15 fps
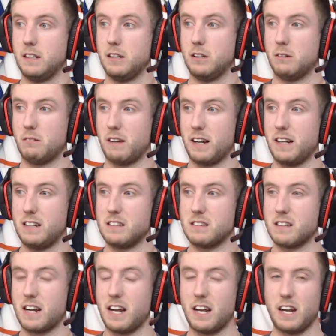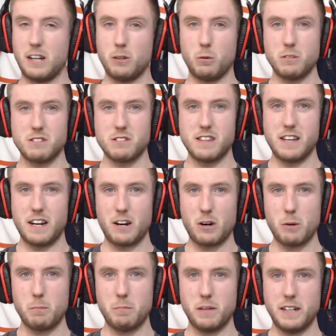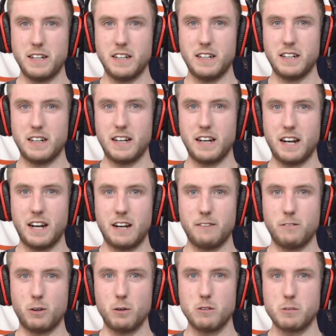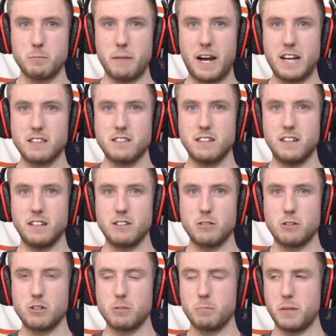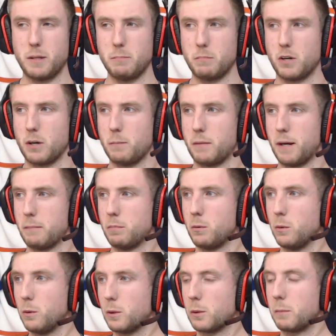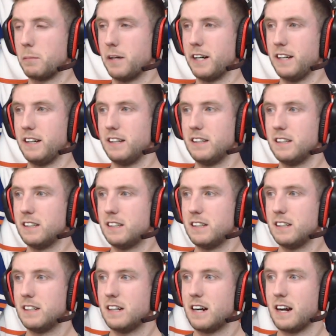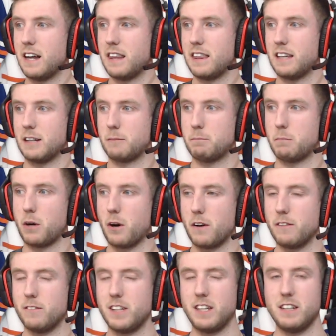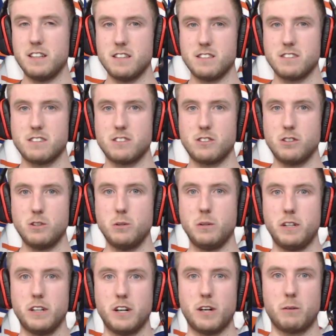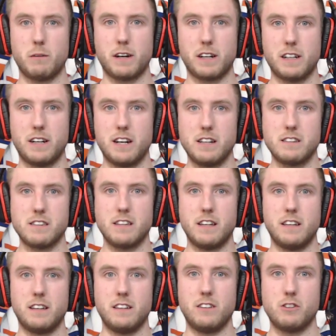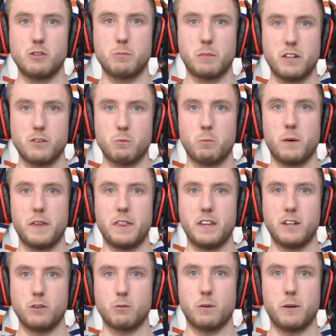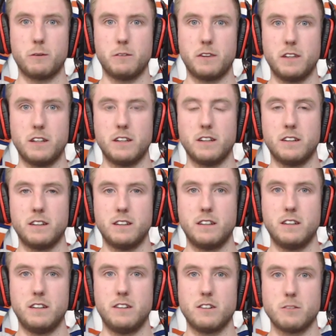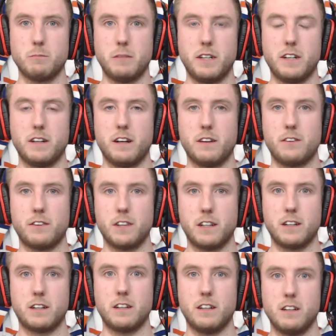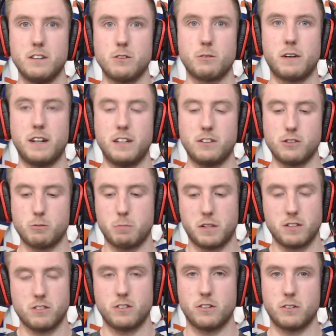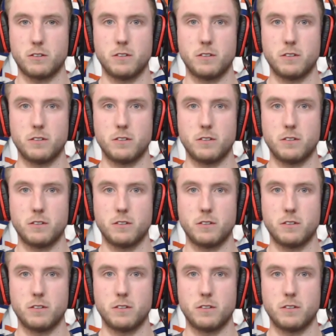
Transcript: Right, is I know it's there, but I have always masked it as just being part of bipolar, but I think part of it is too, you gotta recognize that just because one thing's wrong with you doesn't mean another thing is, right? Just because your